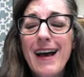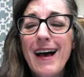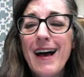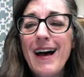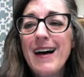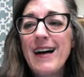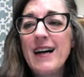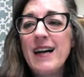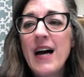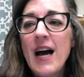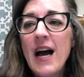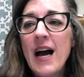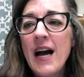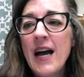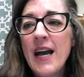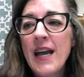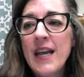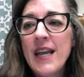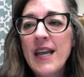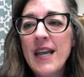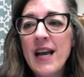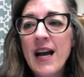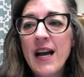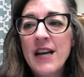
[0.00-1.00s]

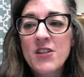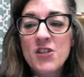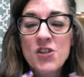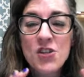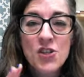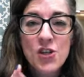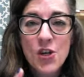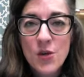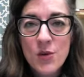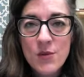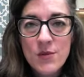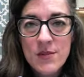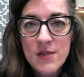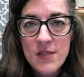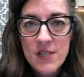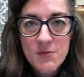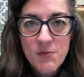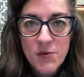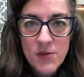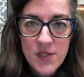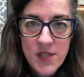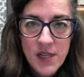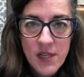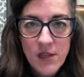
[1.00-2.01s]
I chose
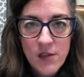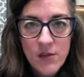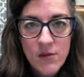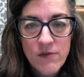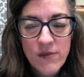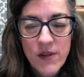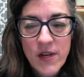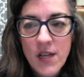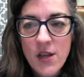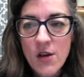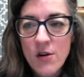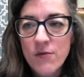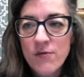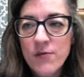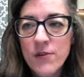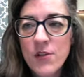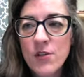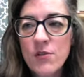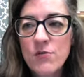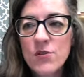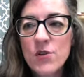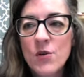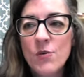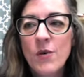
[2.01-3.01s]
this particular video for
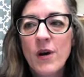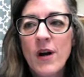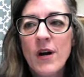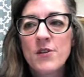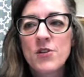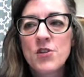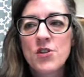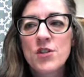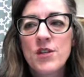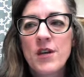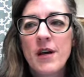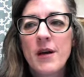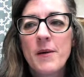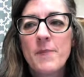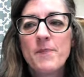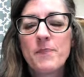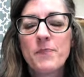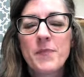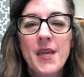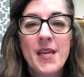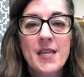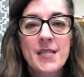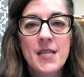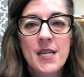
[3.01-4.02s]
you to watch
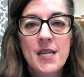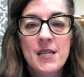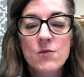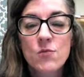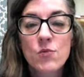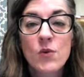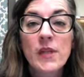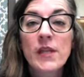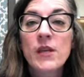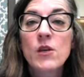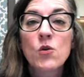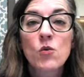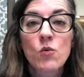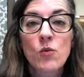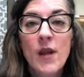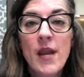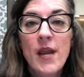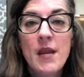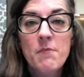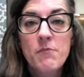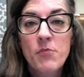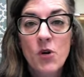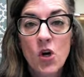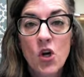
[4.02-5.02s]
because it has really
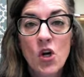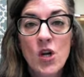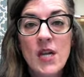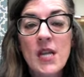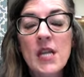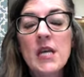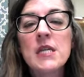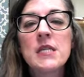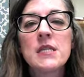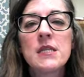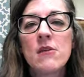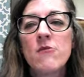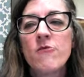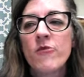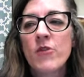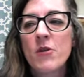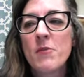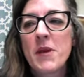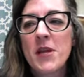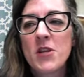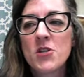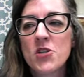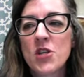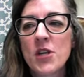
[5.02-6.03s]
great pertinent
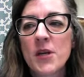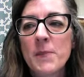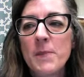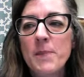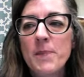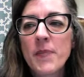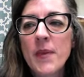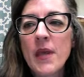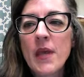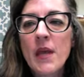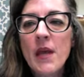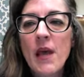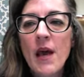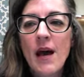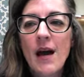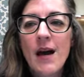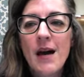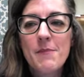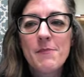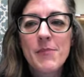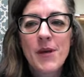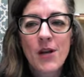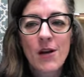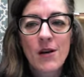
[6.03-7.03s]
information,
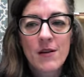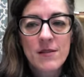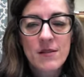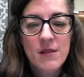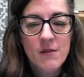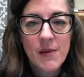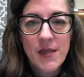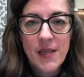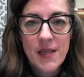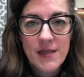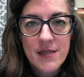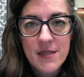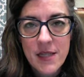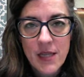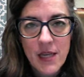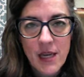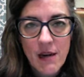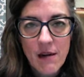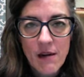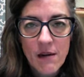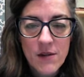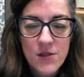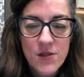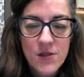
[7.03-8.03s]
but also because the
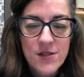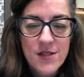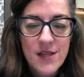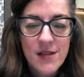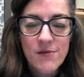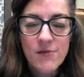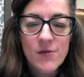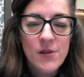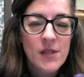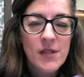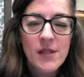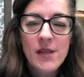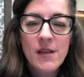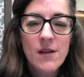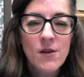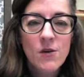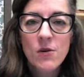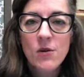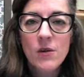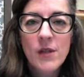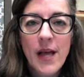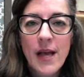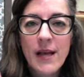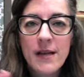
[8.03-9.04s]
characters have really
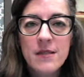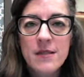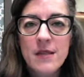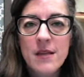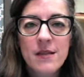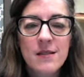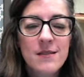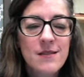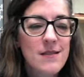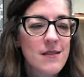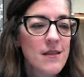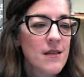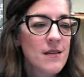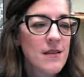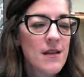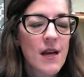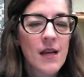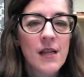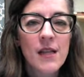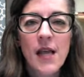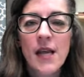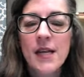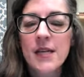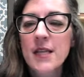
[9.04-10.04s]
cool accents and
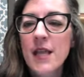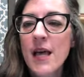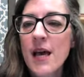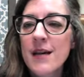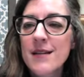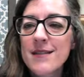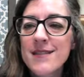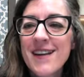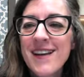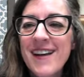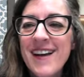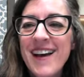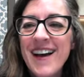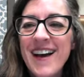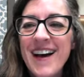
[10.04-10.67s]
I liked that.